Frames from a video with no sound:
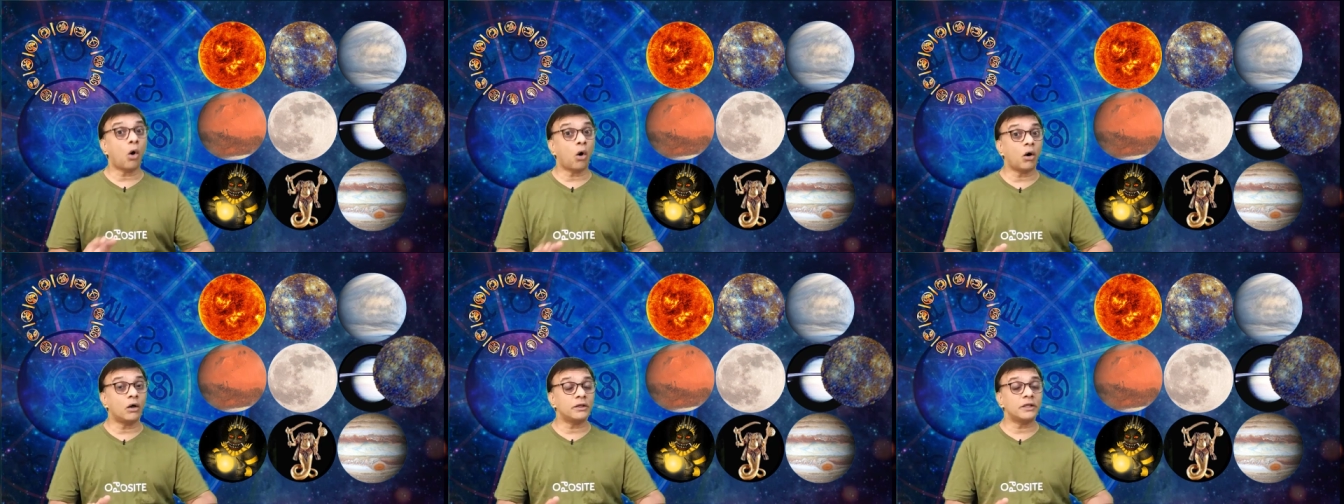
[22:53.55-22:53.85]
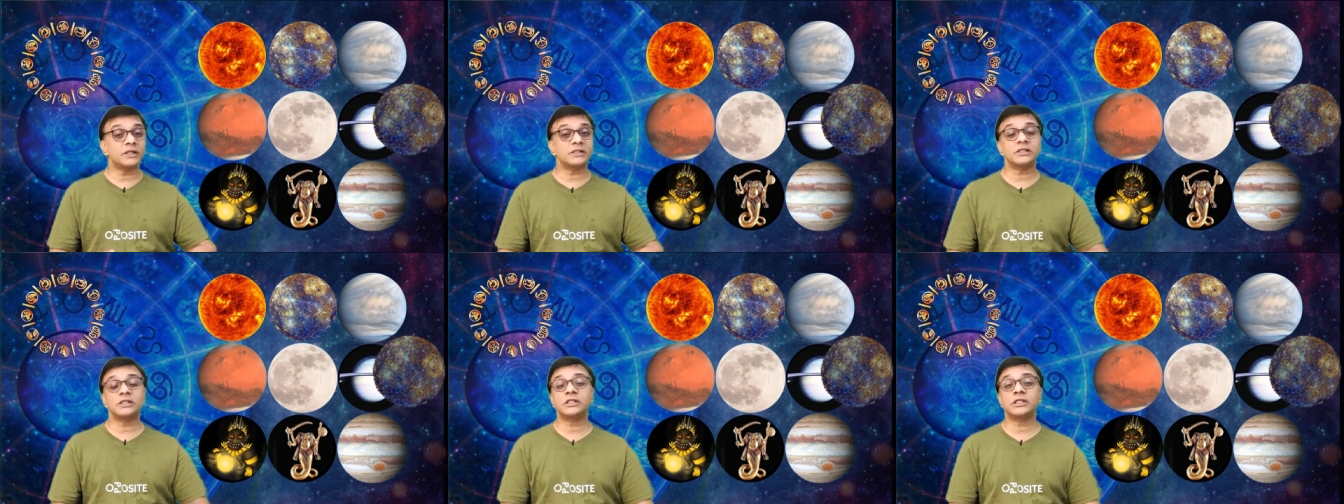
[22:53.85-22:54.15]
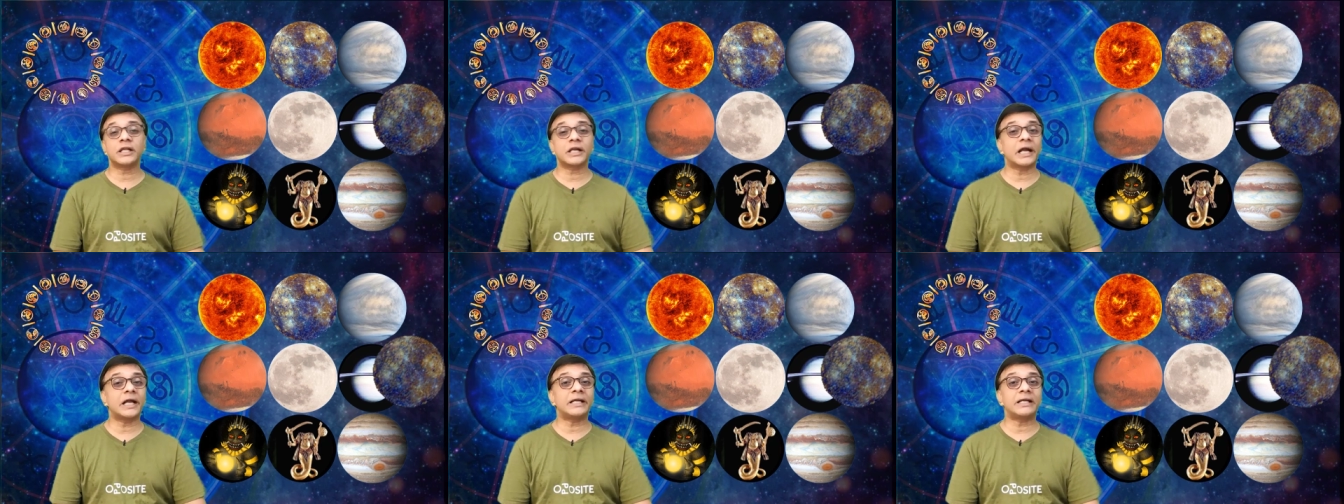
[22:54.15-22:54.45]
or this
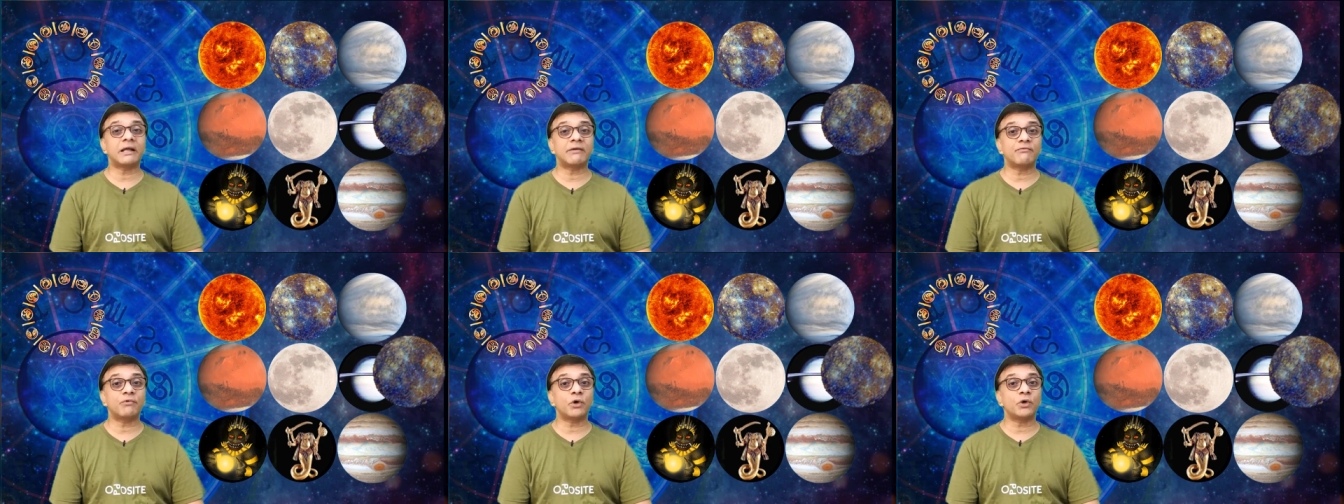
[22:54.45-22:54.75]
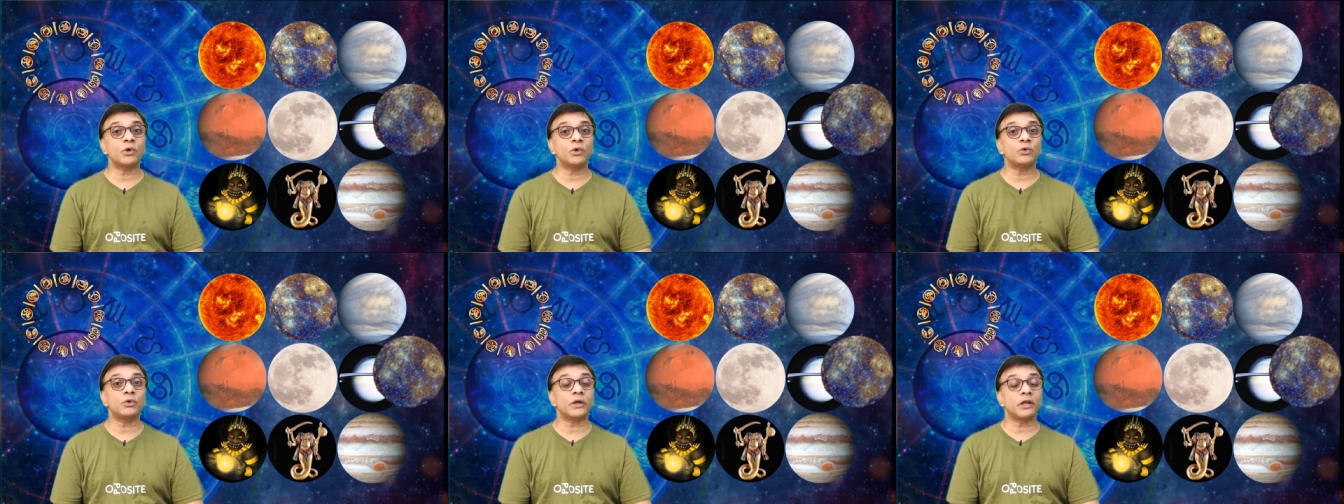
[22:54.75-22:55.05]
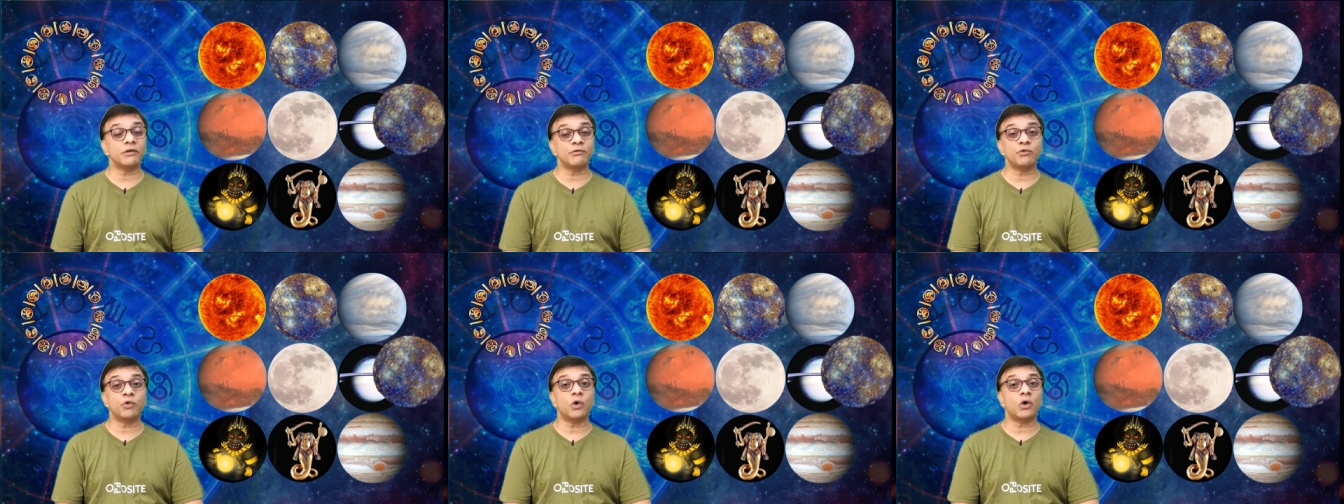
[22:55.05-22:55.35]
is the right time for you to
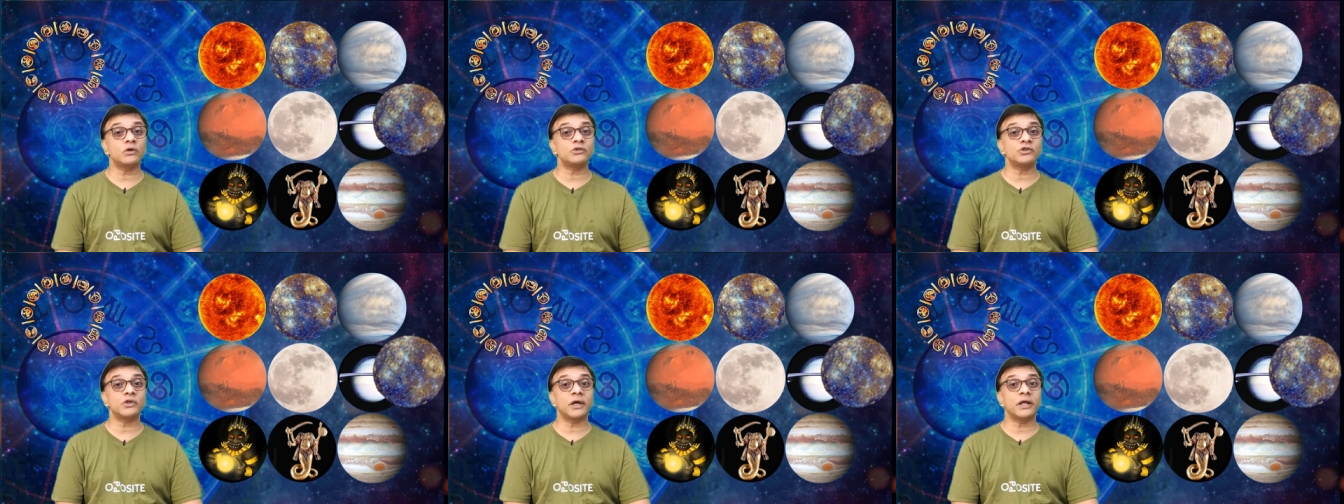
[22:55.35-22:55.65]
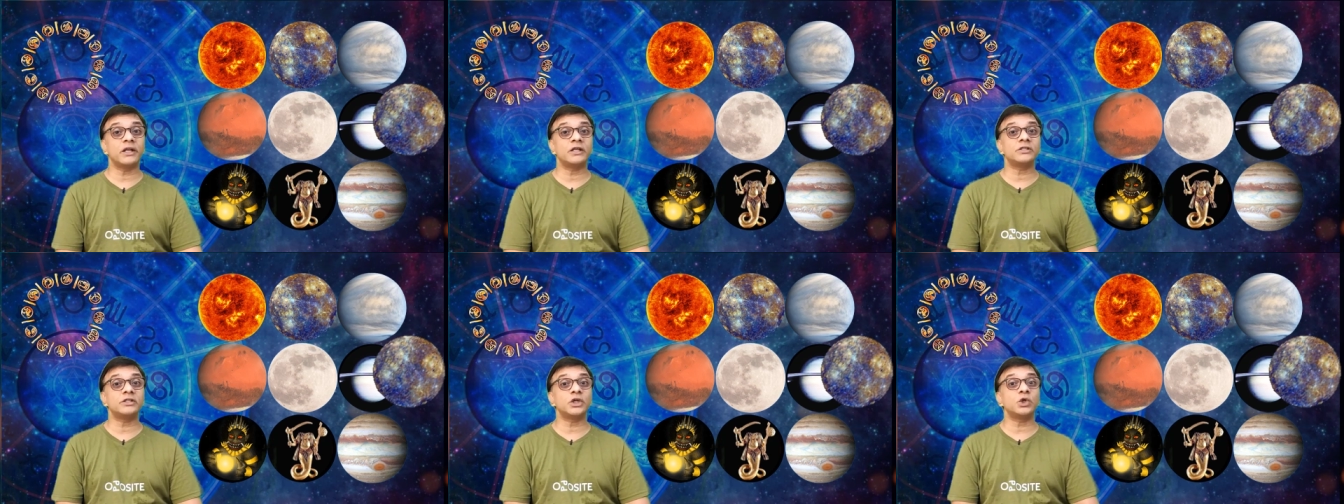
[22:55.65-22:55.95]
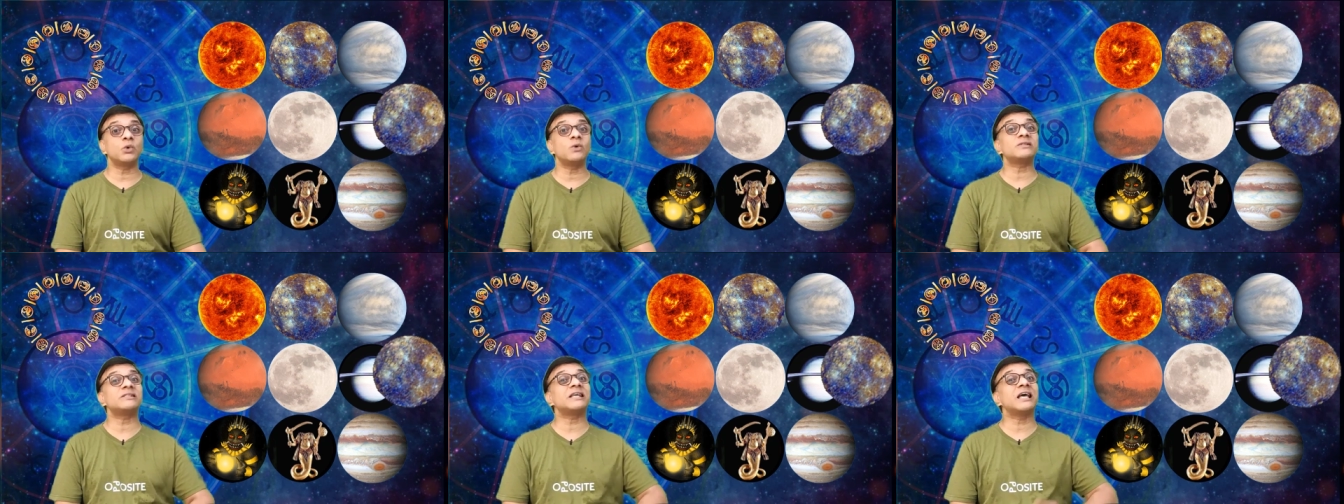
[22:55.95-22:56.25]
refocus your
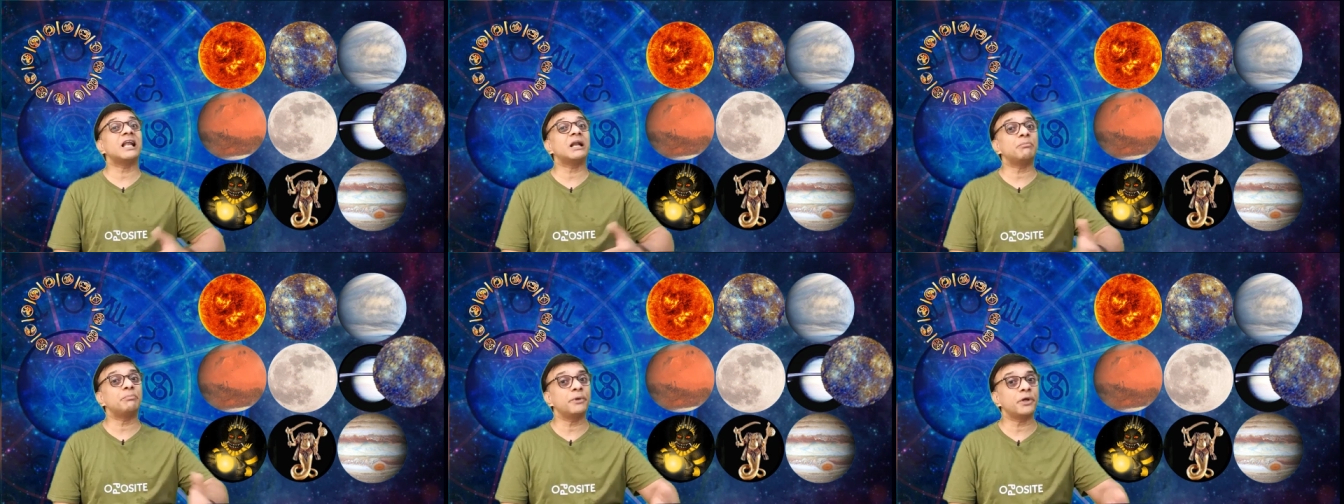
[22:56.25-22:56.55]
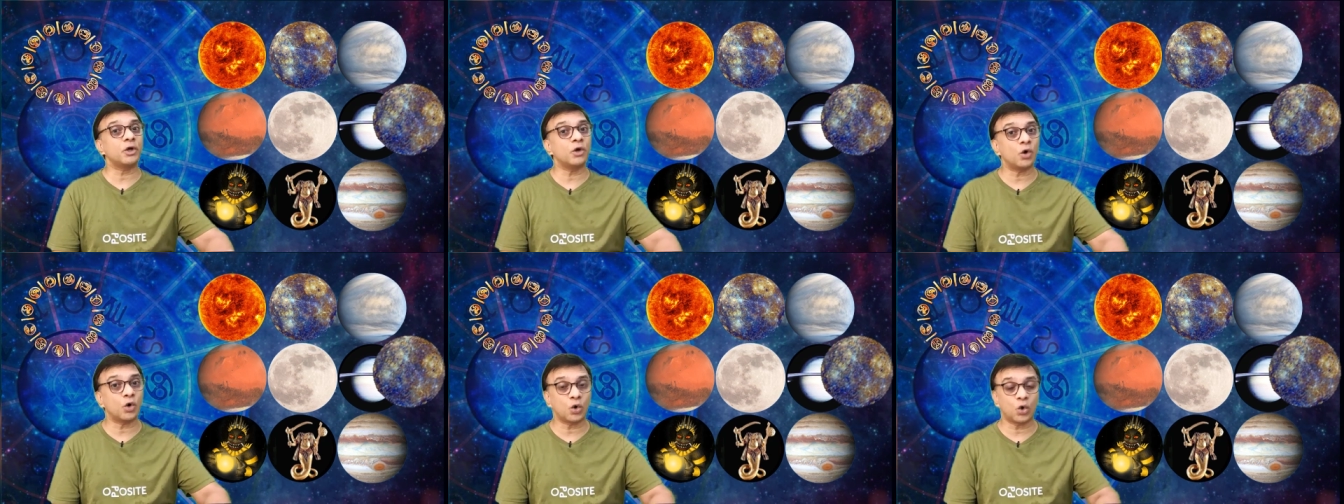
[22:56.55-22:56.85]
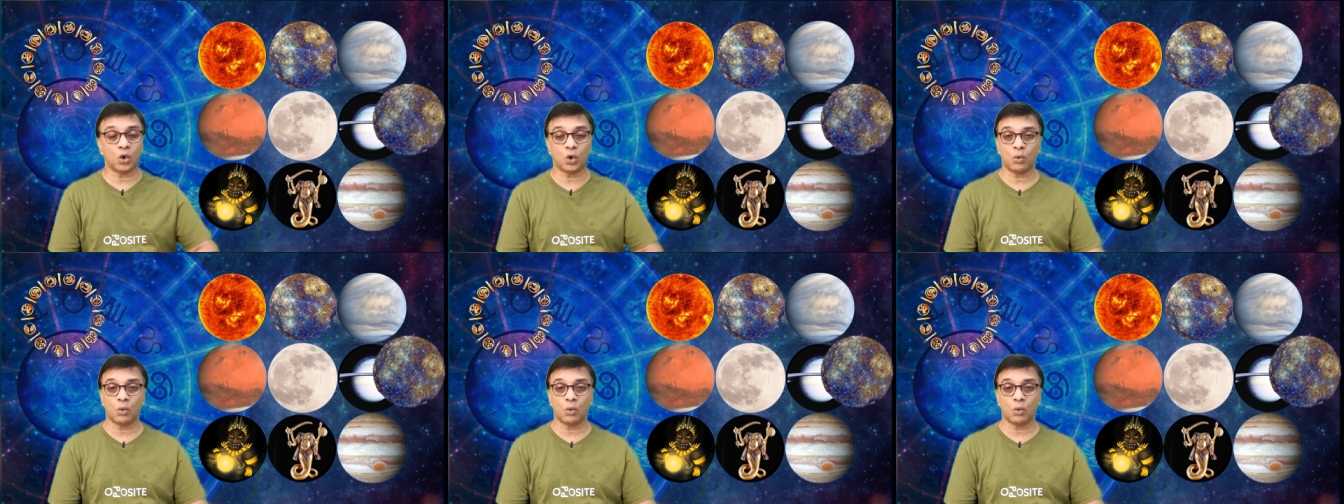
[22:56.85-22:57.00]
energy towards helping a